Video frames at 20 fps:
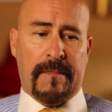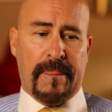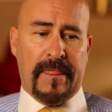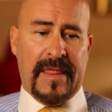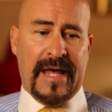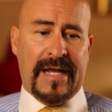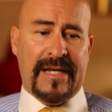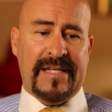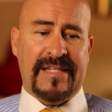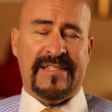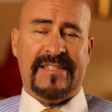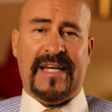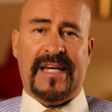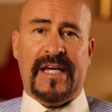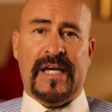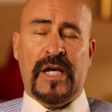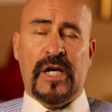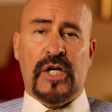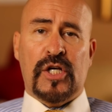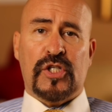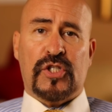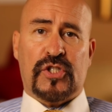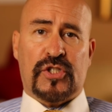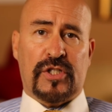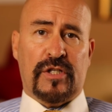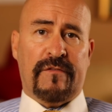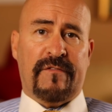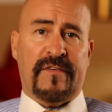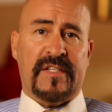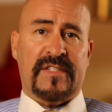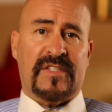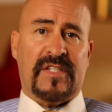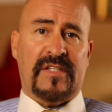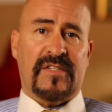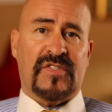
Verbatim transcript: that is a service